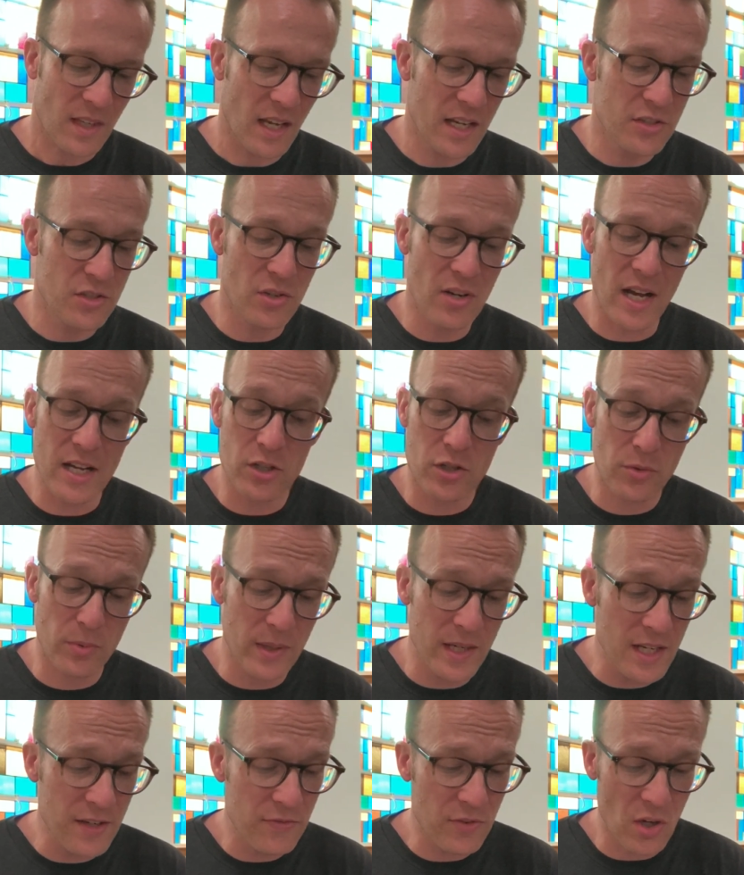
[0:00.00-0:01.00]
And do not
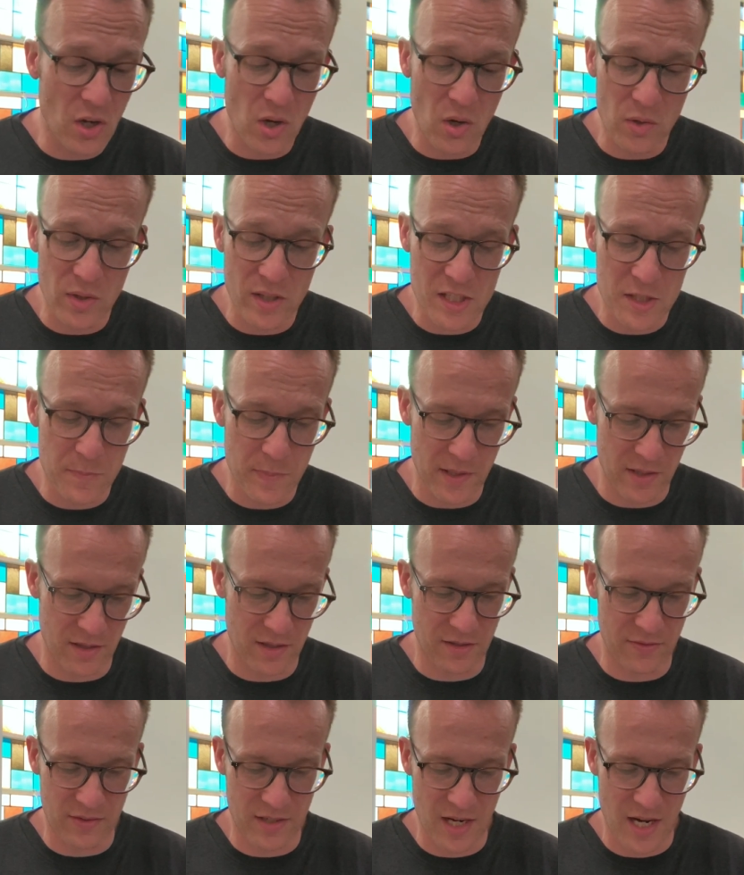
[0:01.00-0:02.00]
grieve the Holy
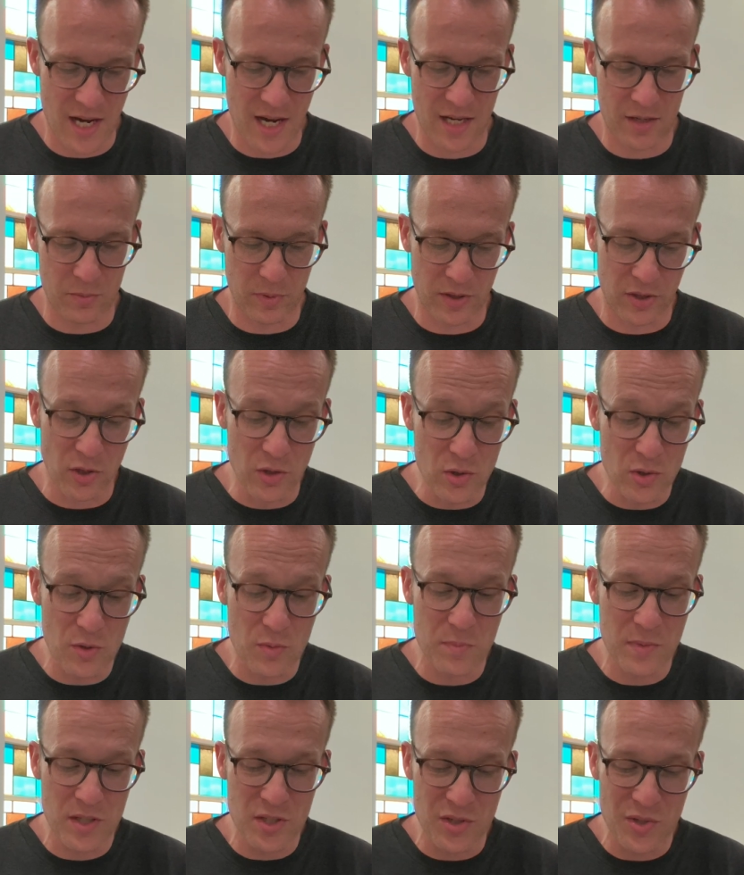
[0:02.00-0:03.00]
Spirit of God, with
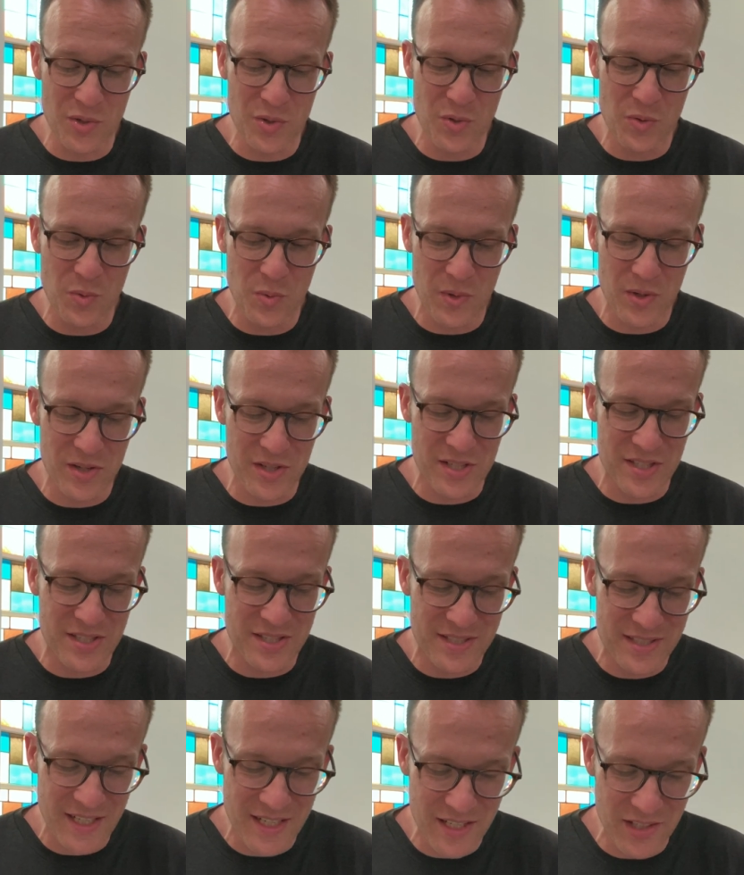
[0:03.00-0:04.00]
whom you were
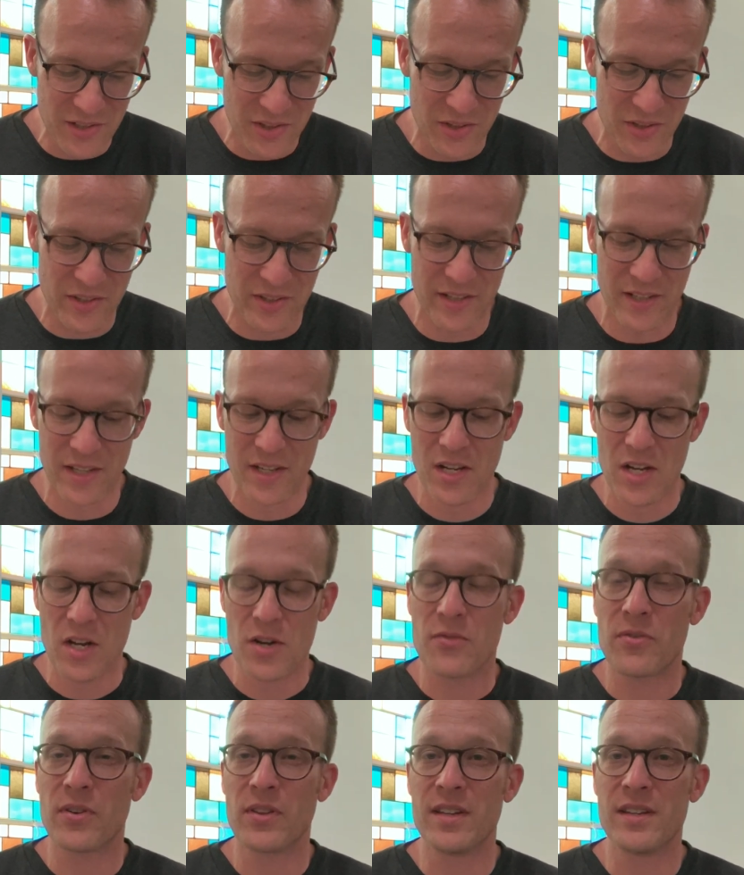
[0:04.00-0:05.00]
sealed
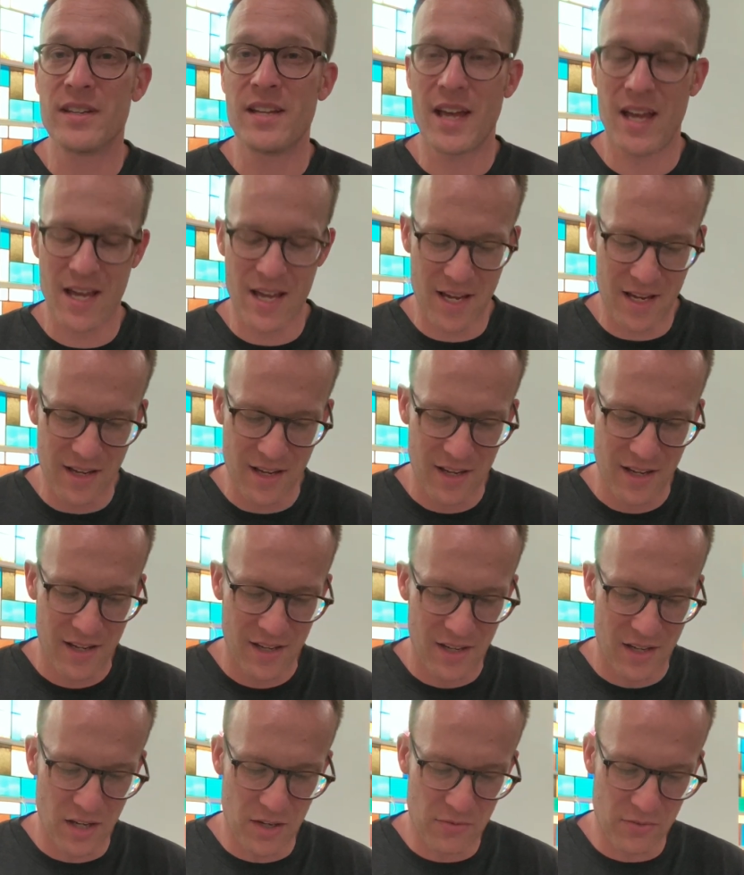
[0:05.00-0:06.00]
for the day
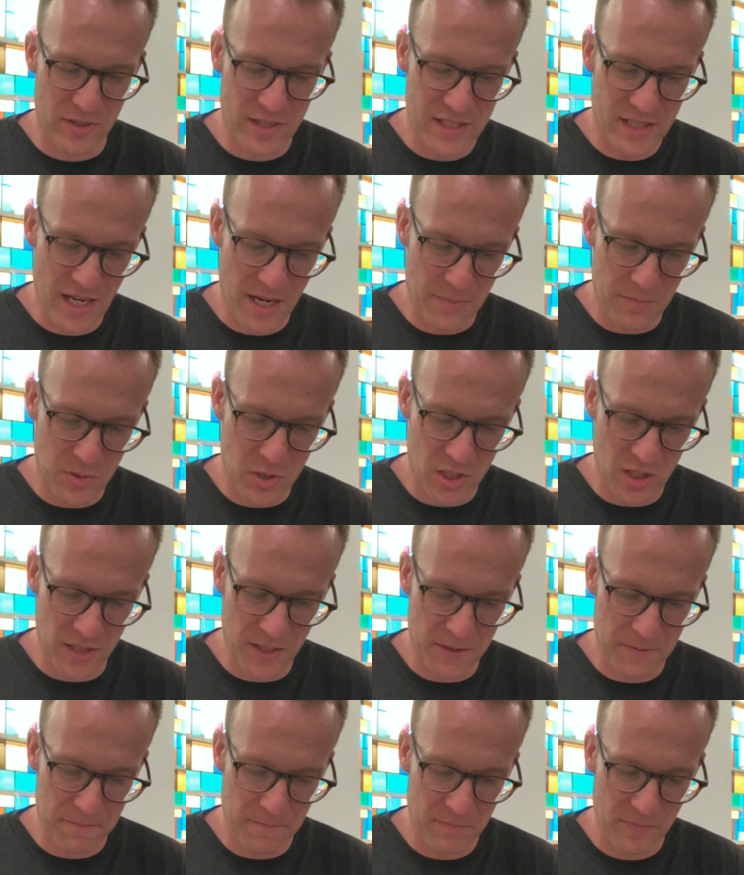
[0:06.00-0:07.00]
of
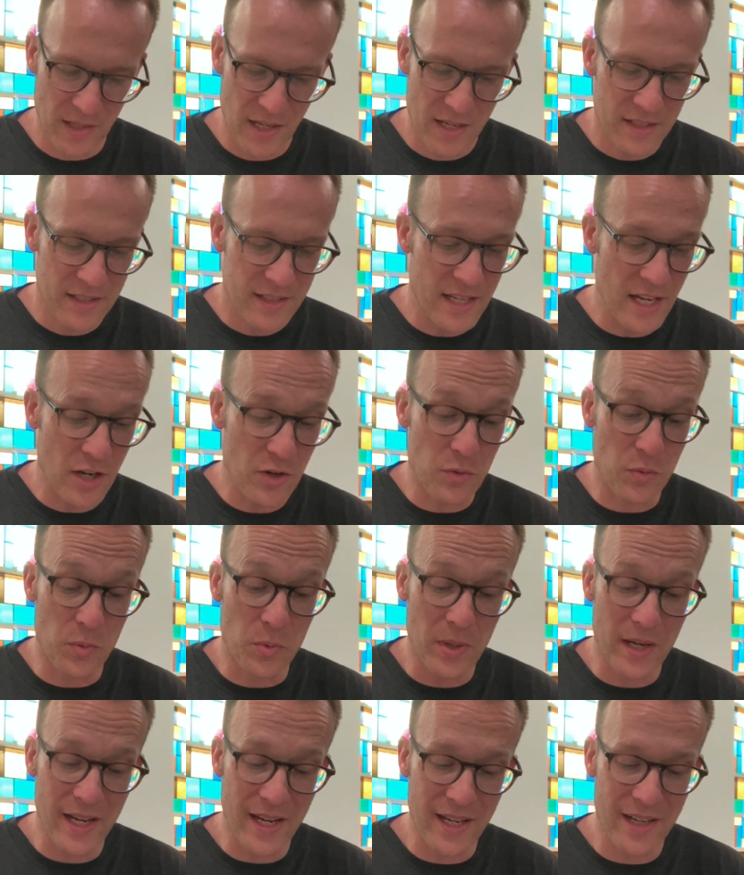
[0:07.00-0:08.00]
redemption. Get
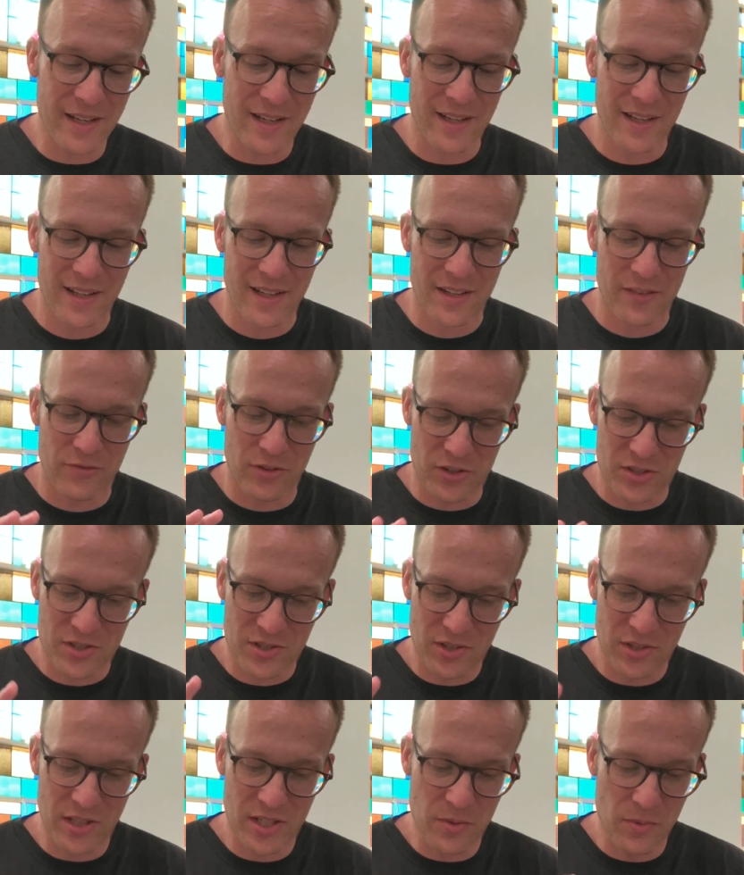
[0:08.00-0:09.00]
rid, verse
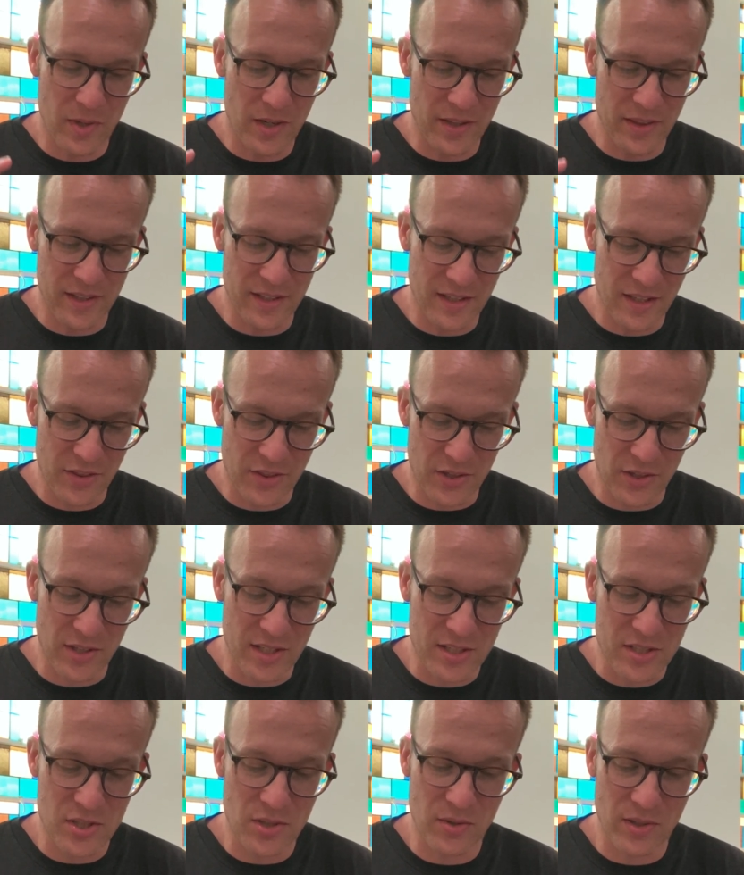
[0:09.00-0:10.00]
31 and
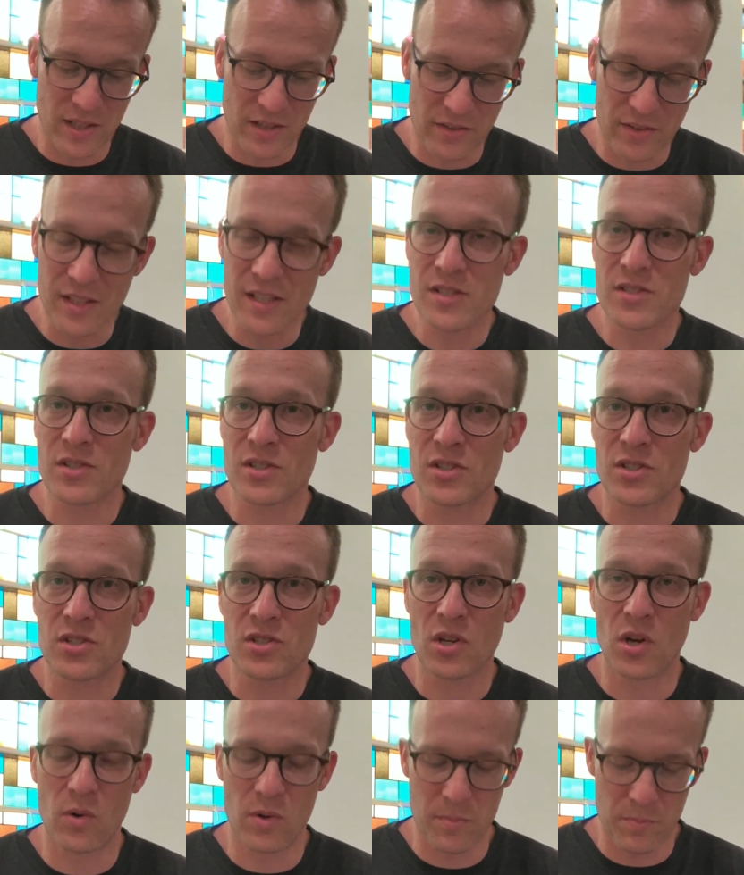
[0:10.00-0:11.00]
32 here, these are
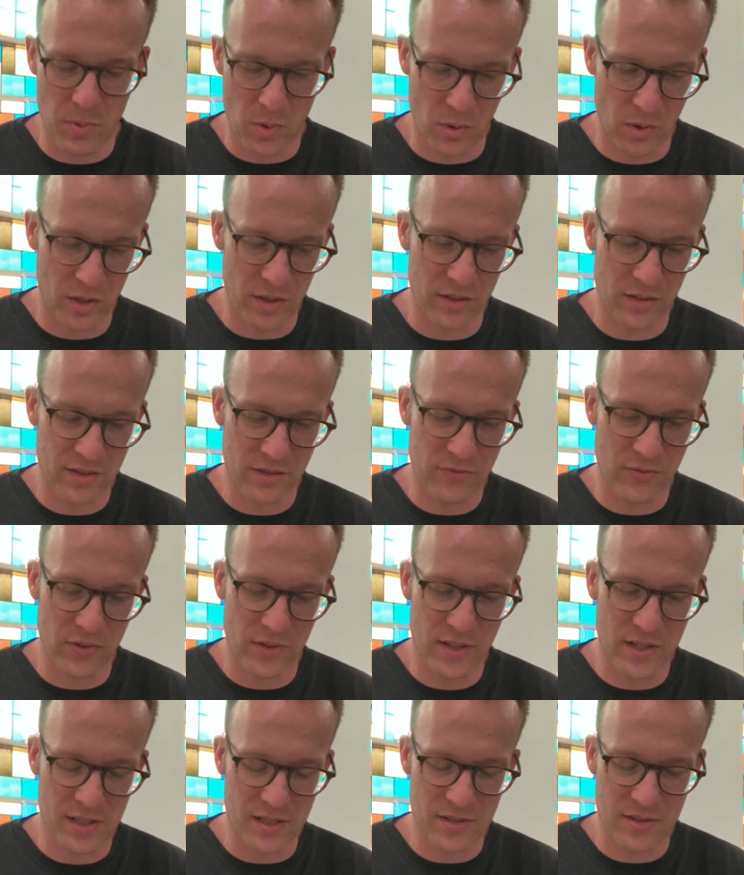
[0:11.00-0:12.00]
so important for
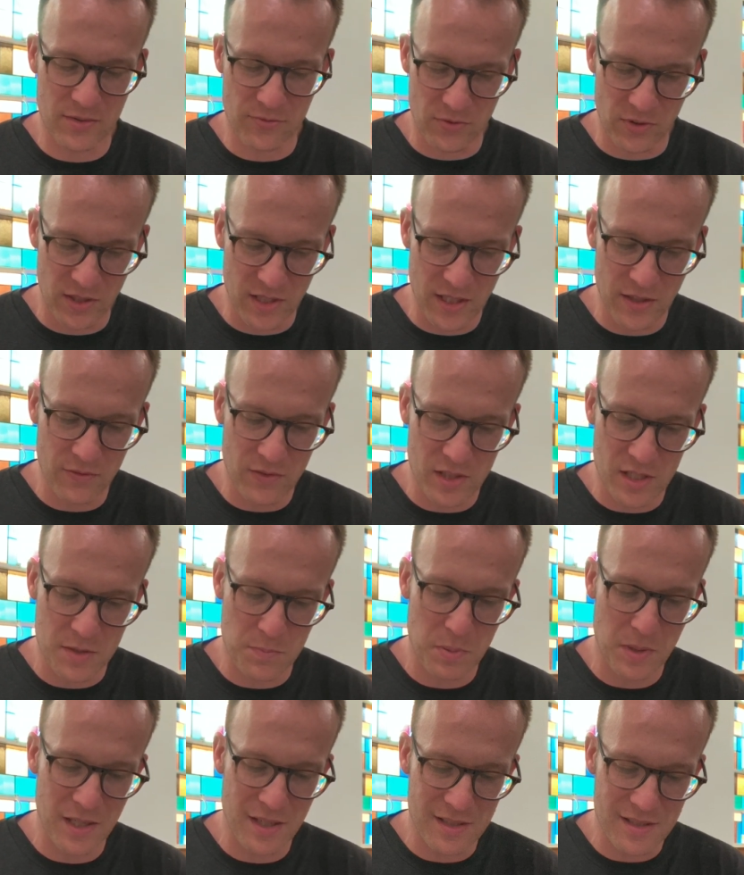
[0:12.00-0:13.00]
this forgiveness
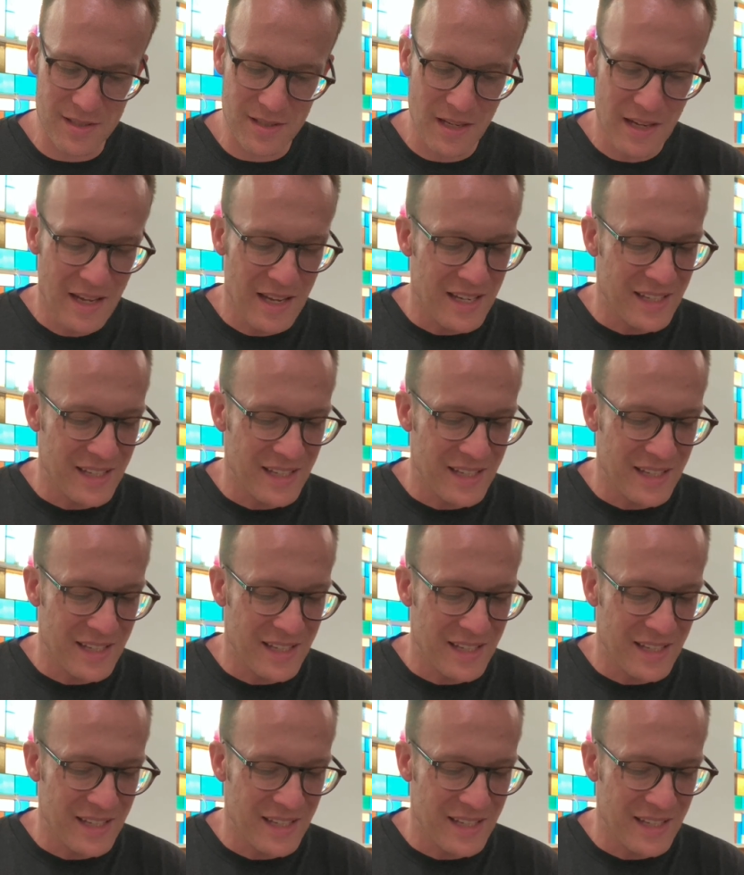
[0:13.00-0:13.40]
piece.